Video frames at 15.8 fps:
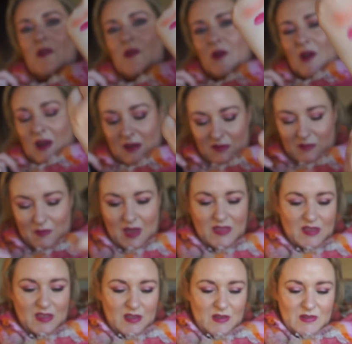goal and I've
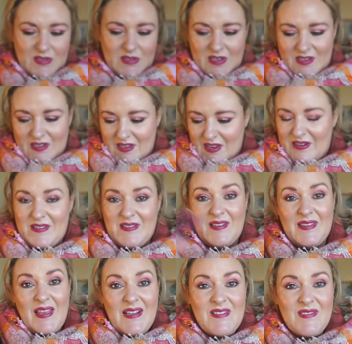met the usages on it. So
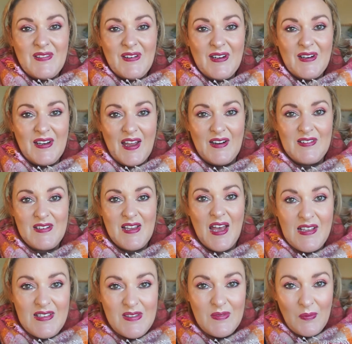that's rolling out
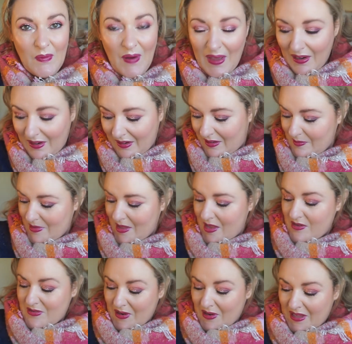as well.
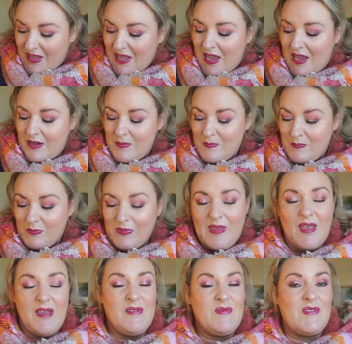So again,
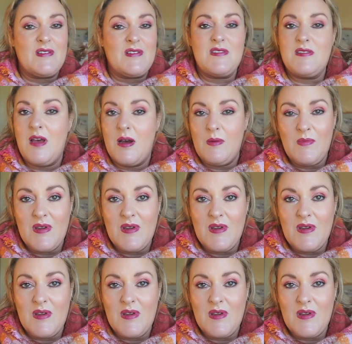if for some